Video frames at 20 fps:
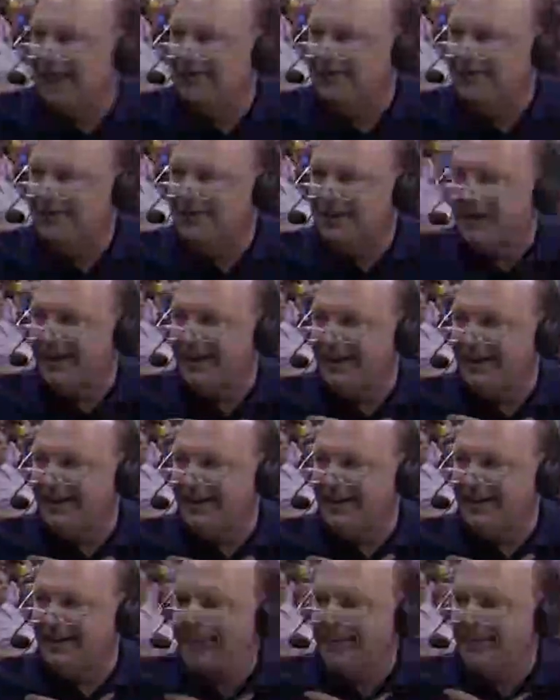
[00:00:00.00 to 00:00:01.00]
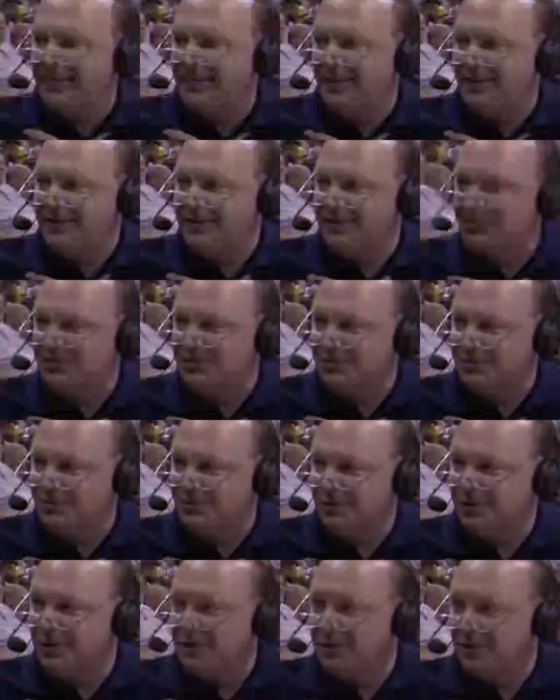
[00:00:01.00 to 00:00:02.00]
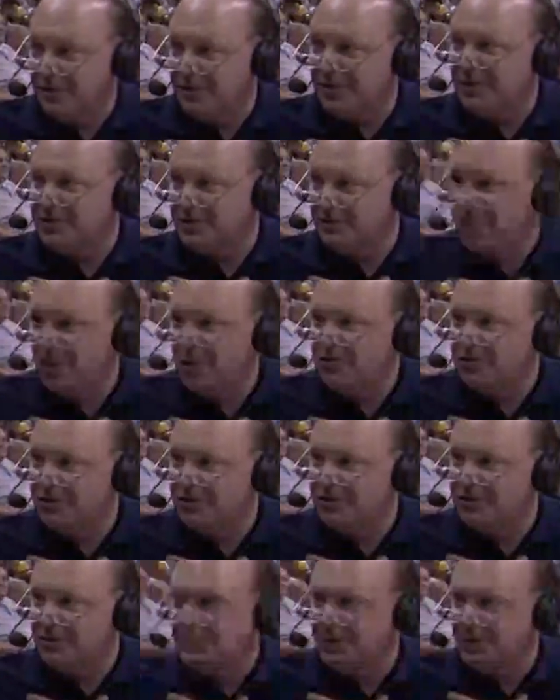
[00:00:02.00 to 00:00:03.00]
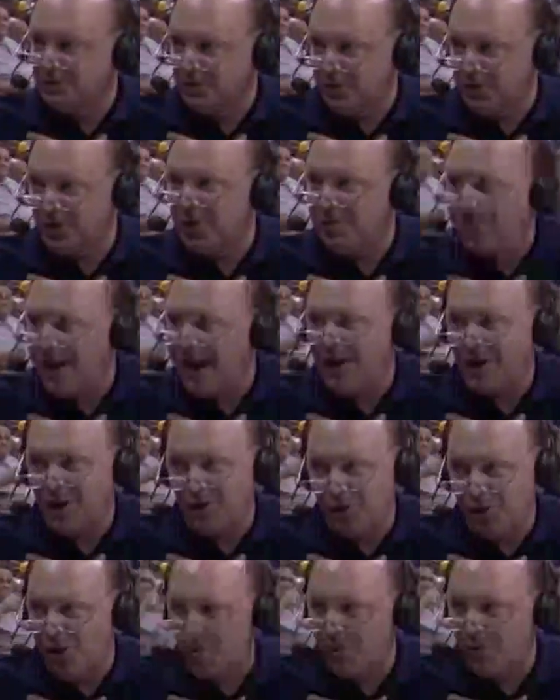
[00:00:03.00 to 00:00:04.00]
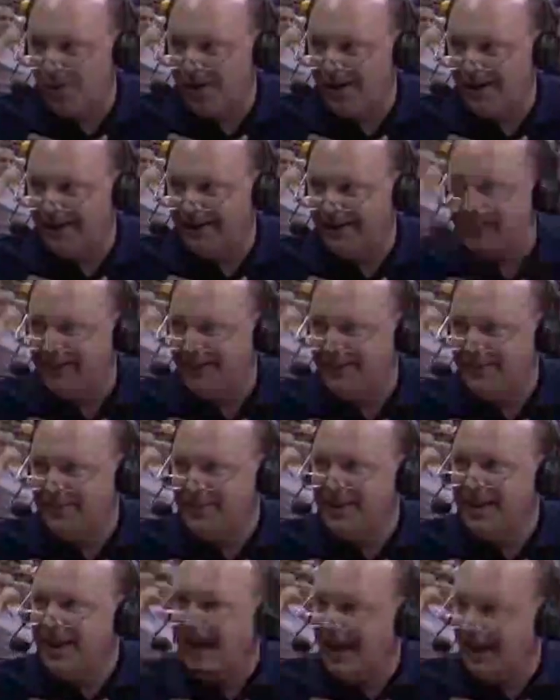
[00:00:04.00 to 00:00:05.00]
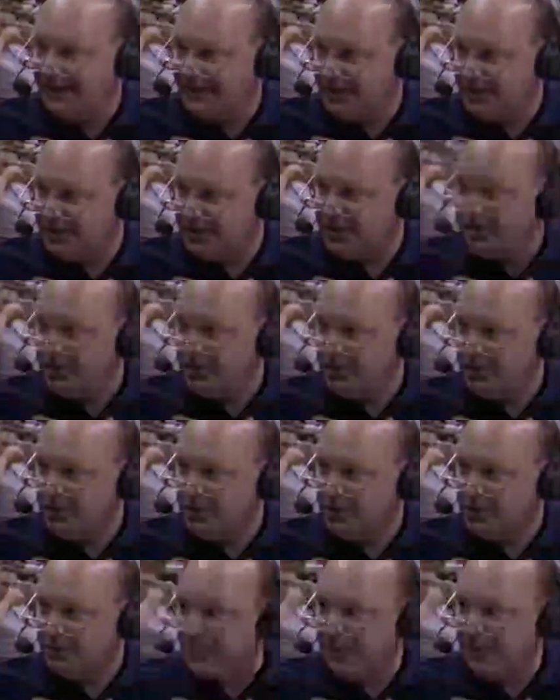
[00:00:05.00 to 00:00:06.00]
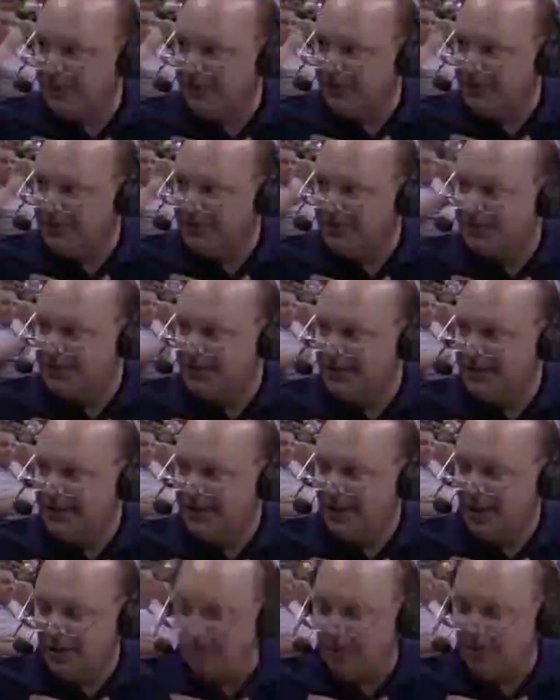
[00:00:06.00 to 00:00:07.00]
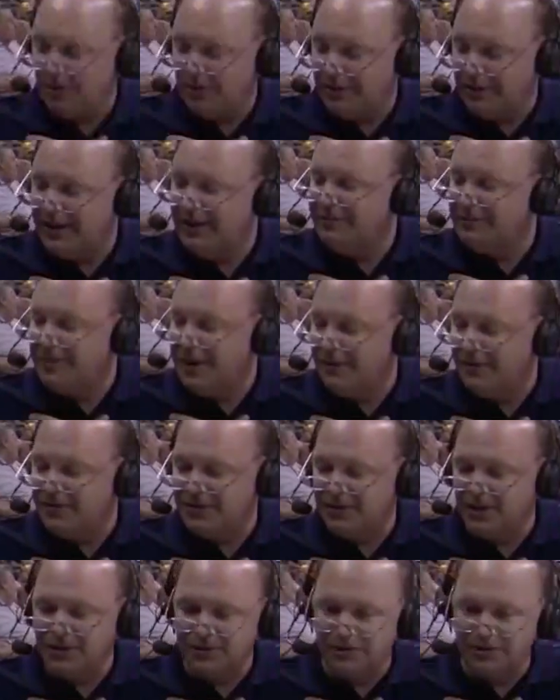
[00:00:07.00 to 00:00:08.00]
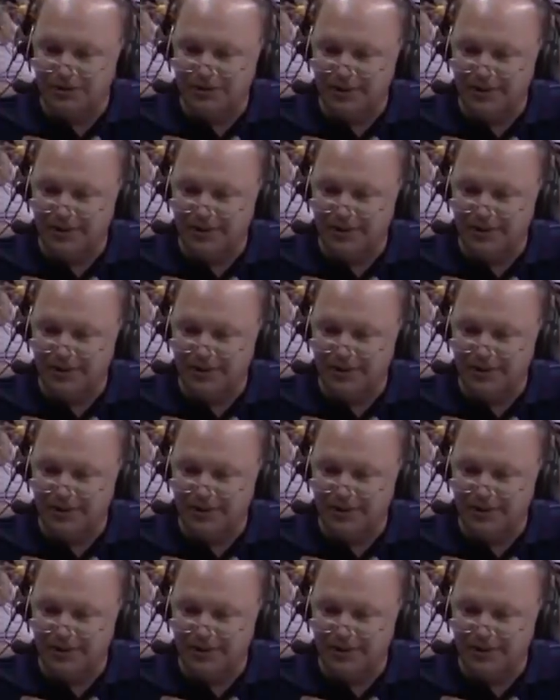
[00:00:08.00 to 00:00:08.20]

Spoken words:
man. I mean, he got caught with 2 pounds, which is not legal in California for recreational use. And then the NBA condones all of its